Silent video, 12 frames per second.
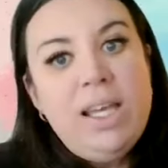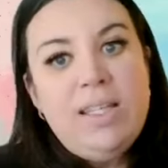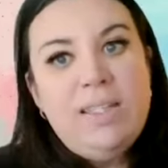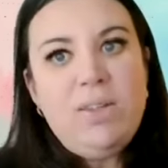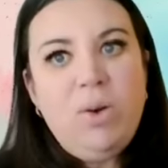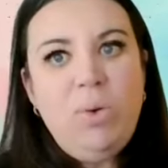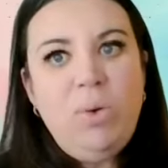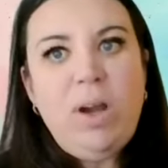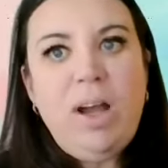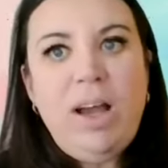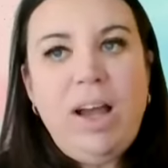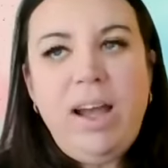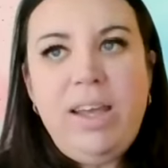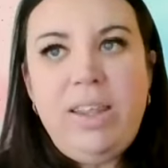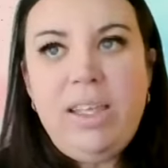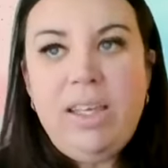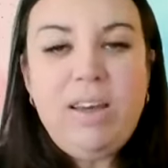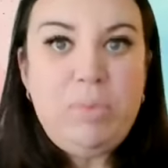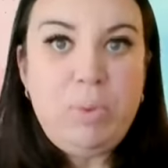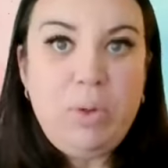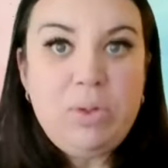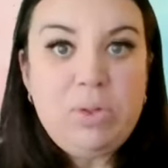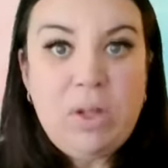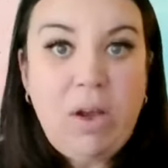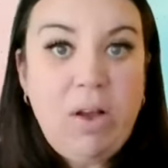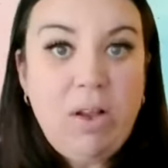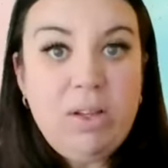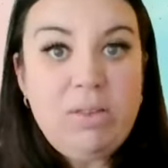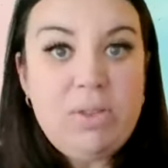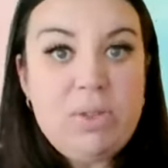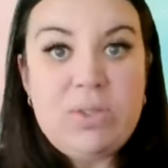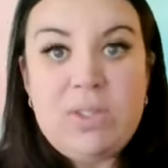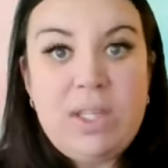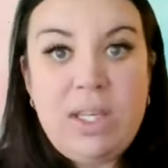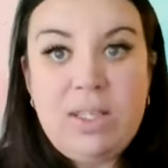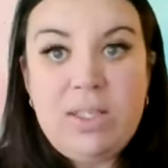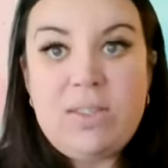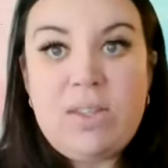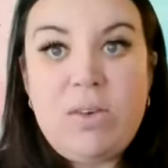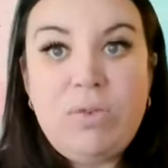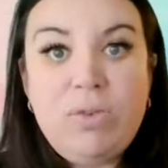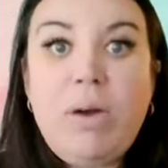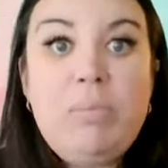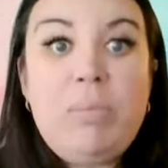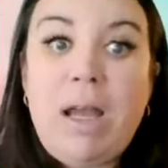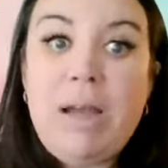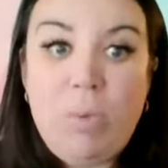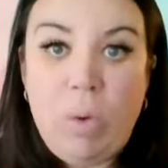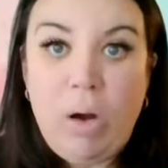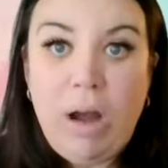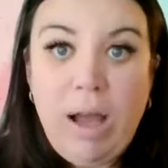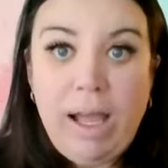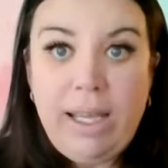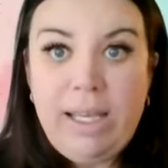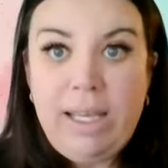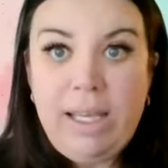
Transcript: And so I think I've pulled all of those things from my why.